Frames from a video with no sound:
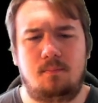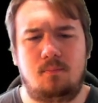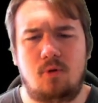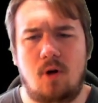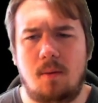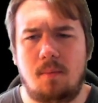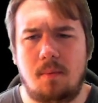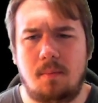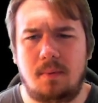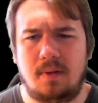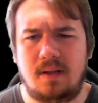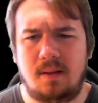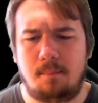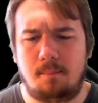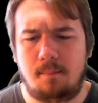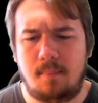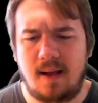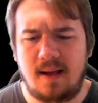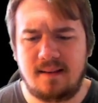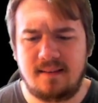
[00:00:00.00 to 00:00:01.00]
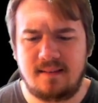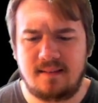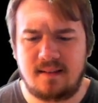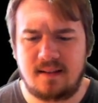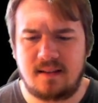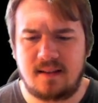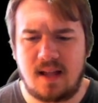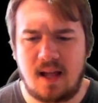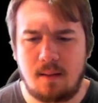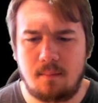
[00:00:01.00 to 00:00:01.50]
probably the best
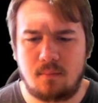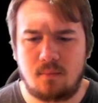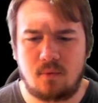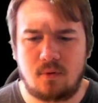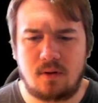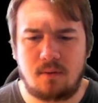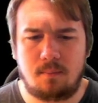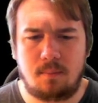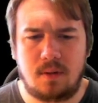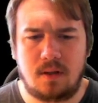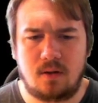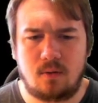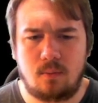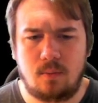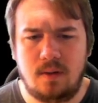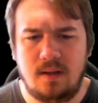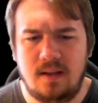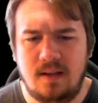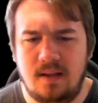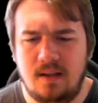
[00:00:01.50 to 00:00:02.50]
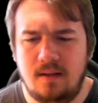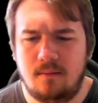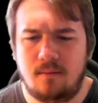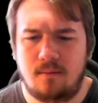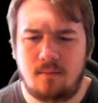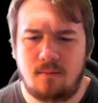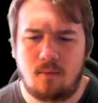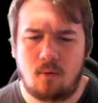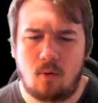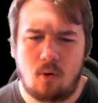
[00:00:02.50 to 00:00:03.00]
attempt would have been queen
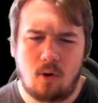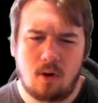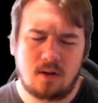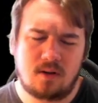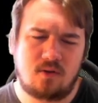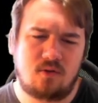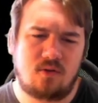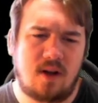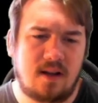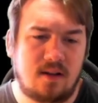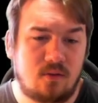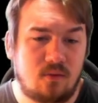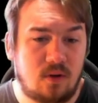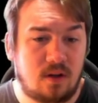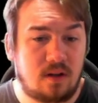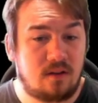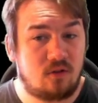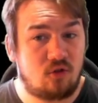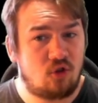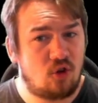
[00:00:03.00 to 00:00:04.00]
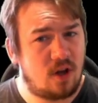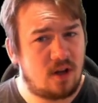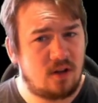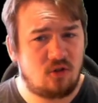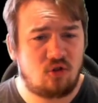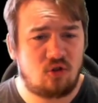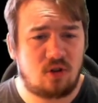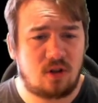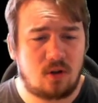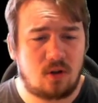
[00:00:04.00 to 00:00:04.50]
e4, trying to
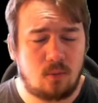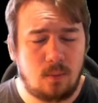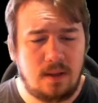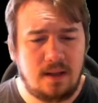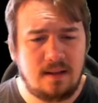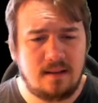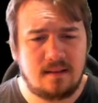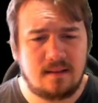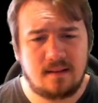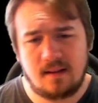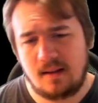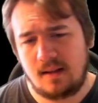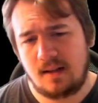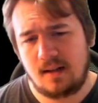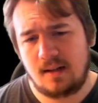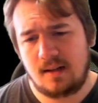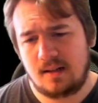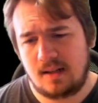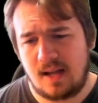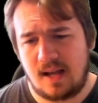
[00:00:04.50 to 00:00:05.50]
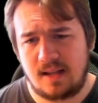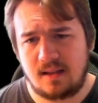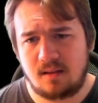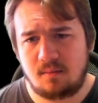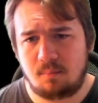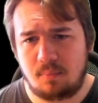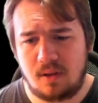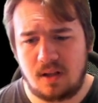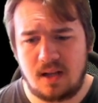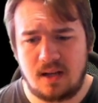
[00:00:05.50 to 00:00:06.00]
exchange the queens
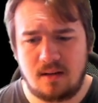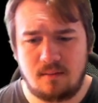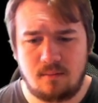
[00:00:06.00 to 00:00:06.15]
and play